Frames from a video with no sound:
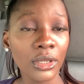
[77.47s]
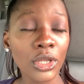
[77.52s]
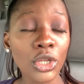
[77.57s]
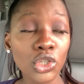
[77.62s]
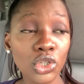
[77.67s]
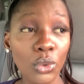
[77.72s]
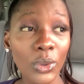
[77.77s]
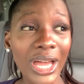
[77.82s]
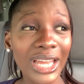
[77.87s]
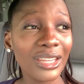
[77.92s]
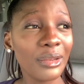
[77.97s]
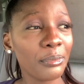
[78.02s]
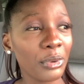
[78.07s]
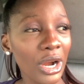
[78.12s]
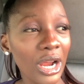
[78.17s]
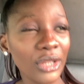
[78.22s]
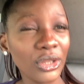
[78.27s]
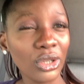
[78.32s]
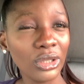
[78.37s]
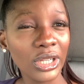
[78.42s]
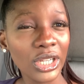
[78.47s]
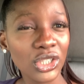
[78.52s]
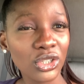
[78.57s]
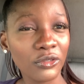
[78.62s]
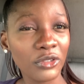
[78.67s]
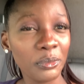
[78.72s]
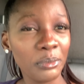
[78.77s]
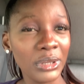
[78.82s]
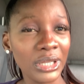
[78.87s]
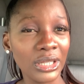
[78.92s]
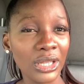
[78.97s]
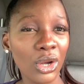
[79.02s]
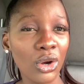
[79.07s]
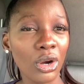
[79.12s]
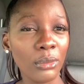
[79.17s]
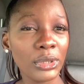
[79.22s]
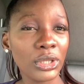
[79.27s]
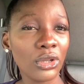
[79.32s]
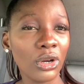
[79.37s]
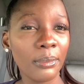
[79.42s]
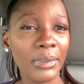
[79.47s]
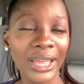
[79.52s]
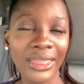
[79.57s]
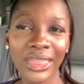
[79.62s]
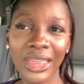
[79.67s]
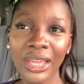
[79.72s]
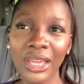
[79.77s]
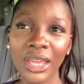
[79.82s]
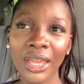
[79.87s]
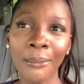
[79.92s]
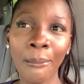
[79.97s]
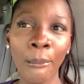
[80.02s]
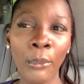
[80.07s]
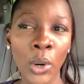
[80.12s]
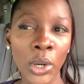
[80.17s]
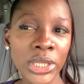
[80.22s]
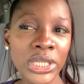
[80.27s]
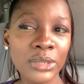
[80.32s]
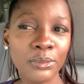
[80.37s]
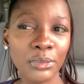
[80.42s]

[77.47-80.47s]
So we had a prior knowledge of the picnic coming up, I think a month